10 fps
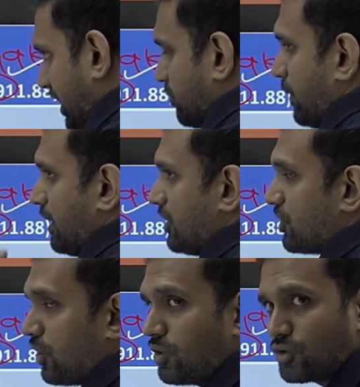
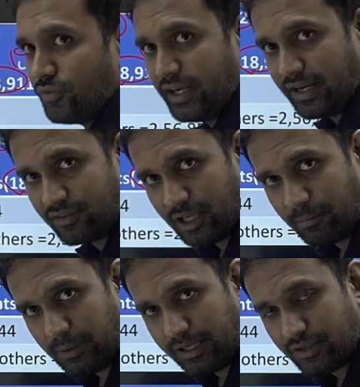expenditure also we are
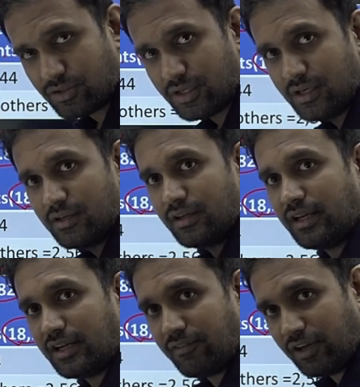surplus.
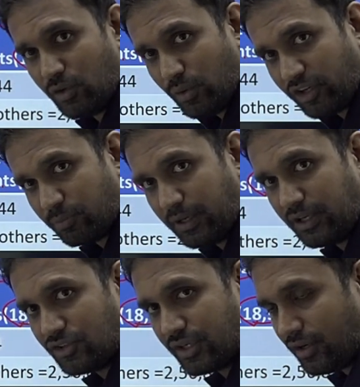In revenue
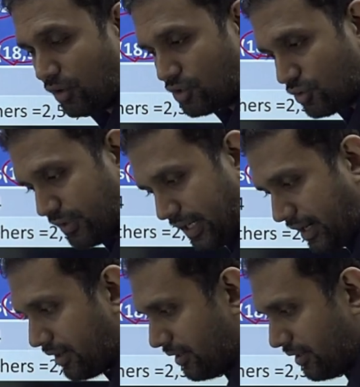expenditure also we are